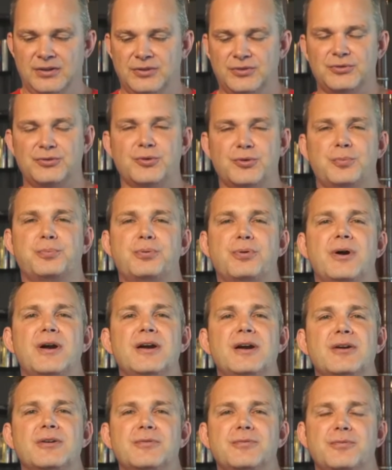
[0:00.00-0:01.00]
So,
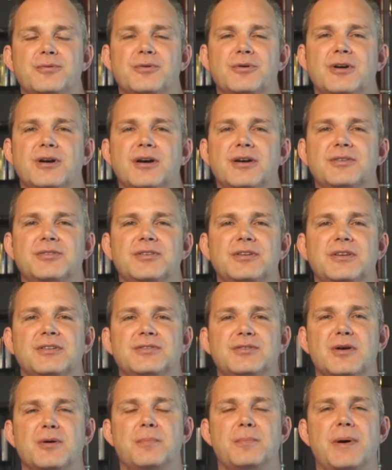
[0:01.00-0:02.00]
prayer for us
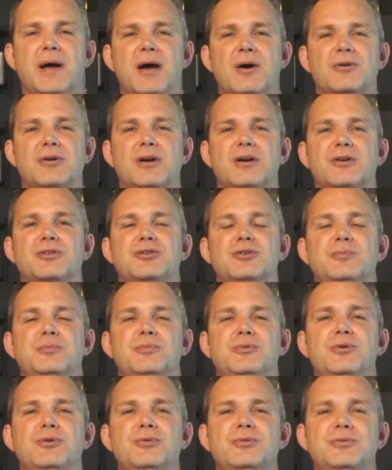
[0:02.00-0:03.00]
is about our
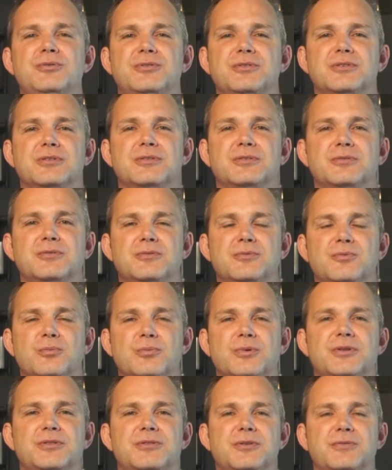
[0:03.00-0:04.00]
communion
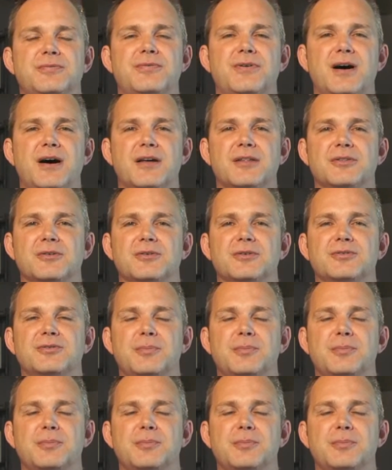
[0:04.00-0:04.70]
with the Father.